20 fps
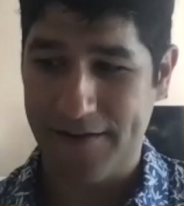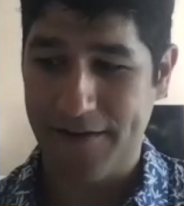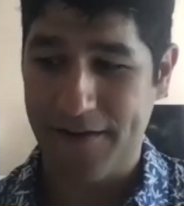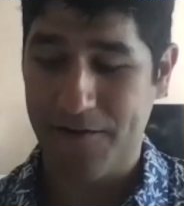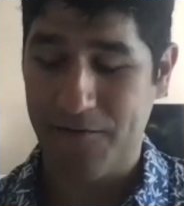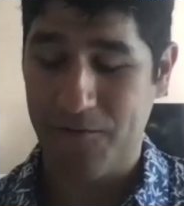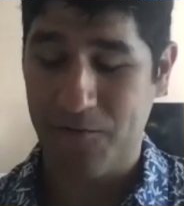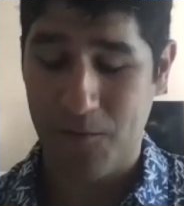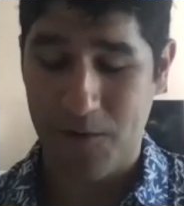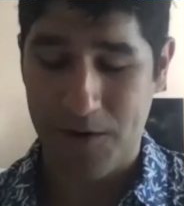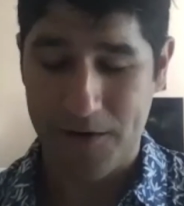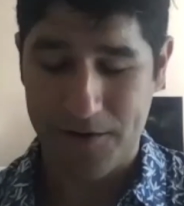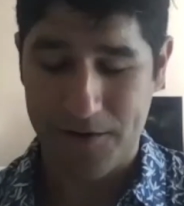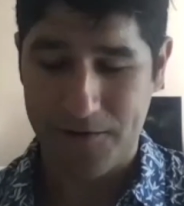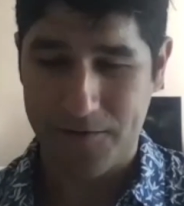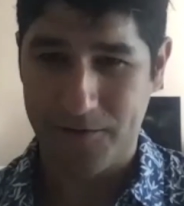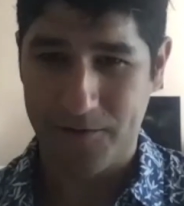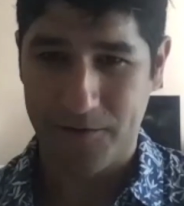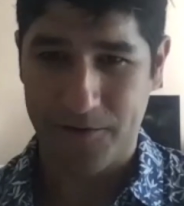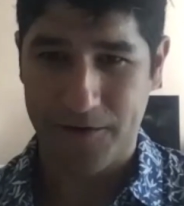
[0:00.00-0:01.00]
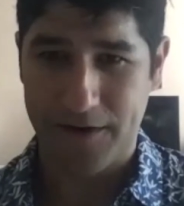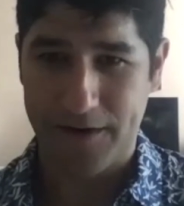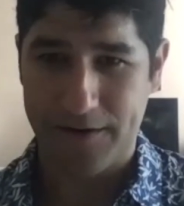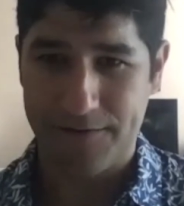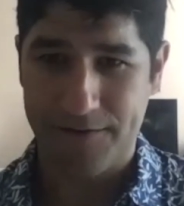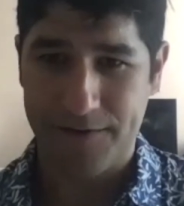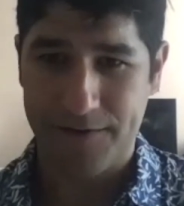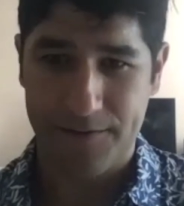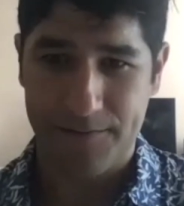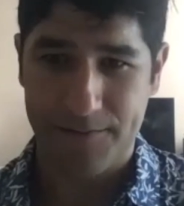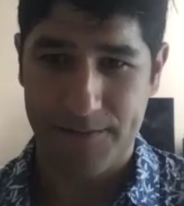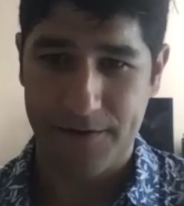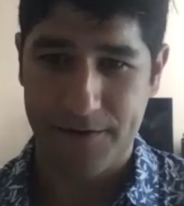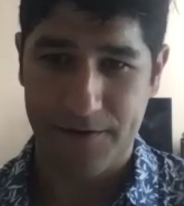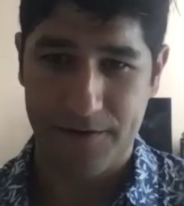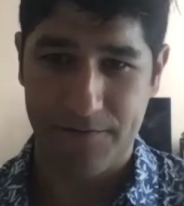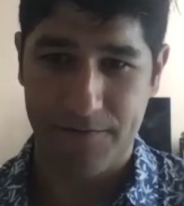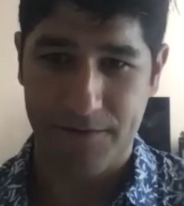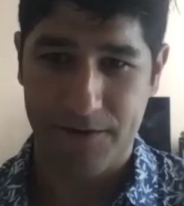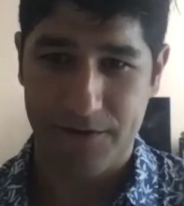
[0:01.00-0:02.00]
a wonderful creative team that are
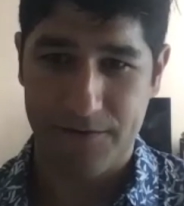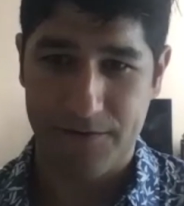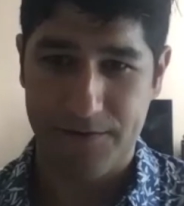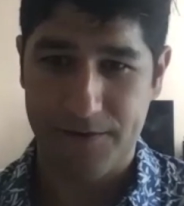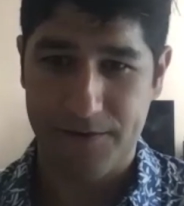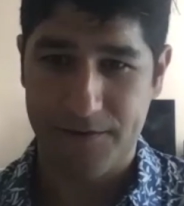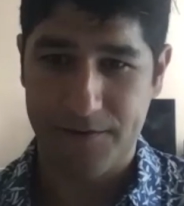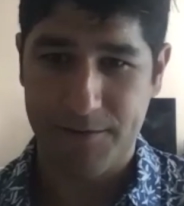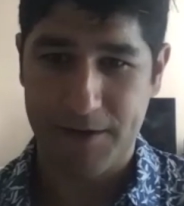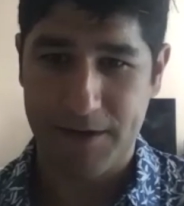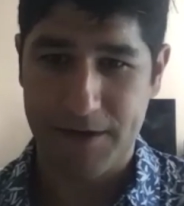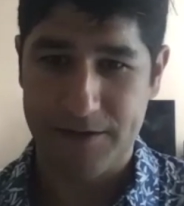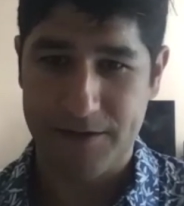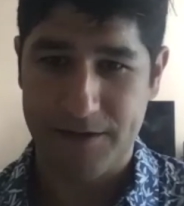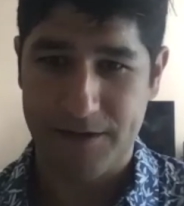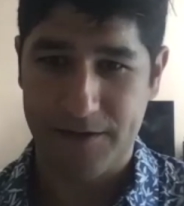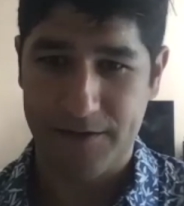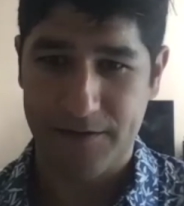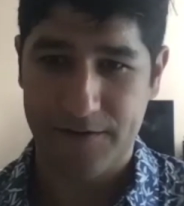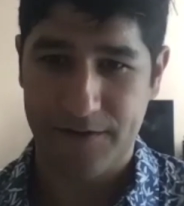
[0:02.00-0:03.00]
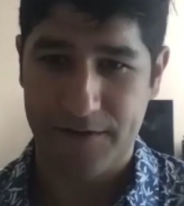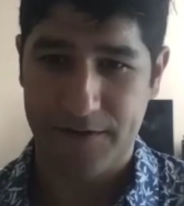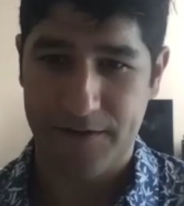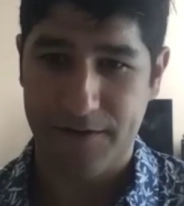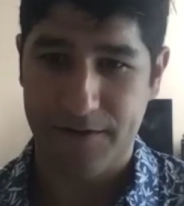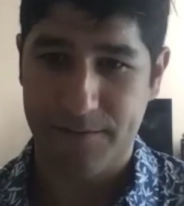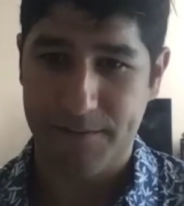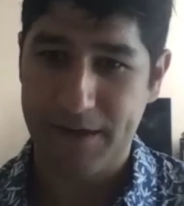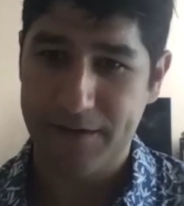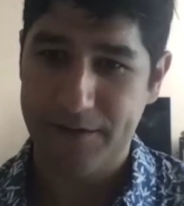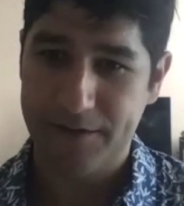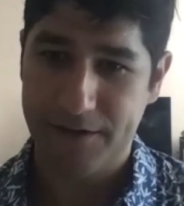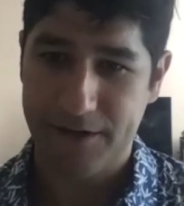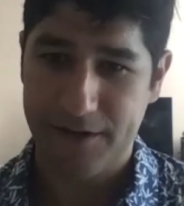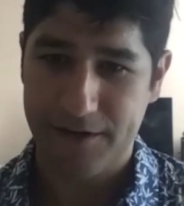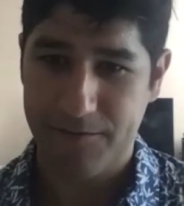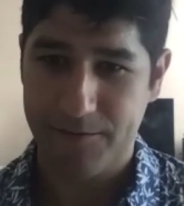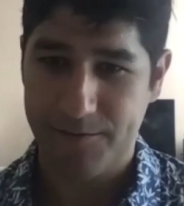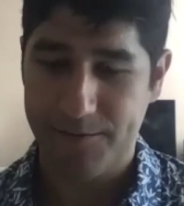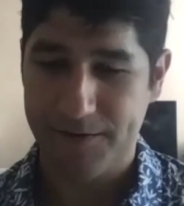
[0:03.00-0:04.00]
involved in this project. Um, Ellen
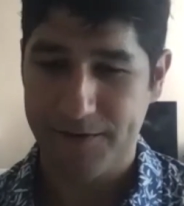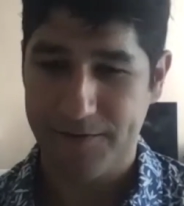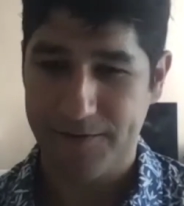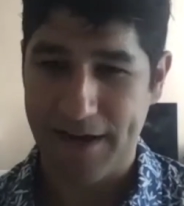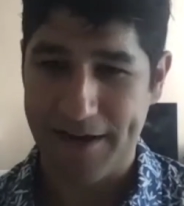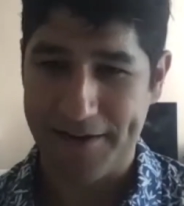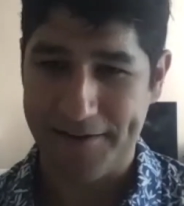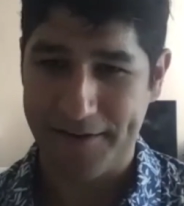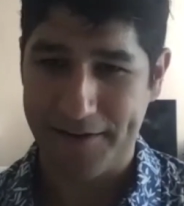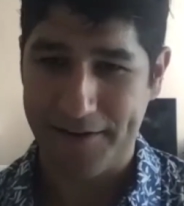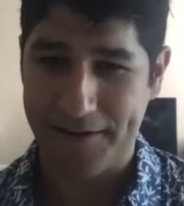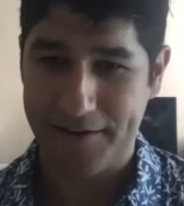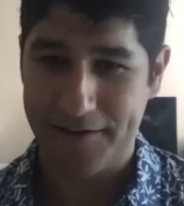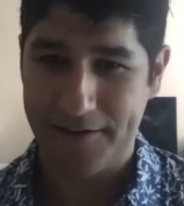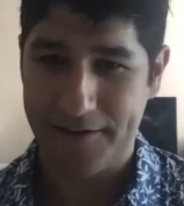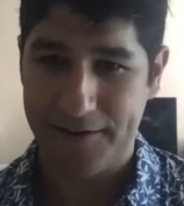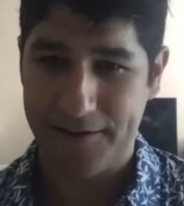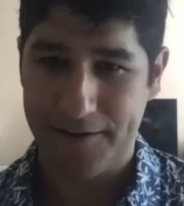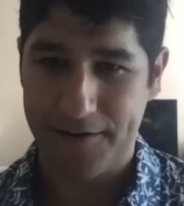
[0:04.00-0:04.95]
Geer will be directing.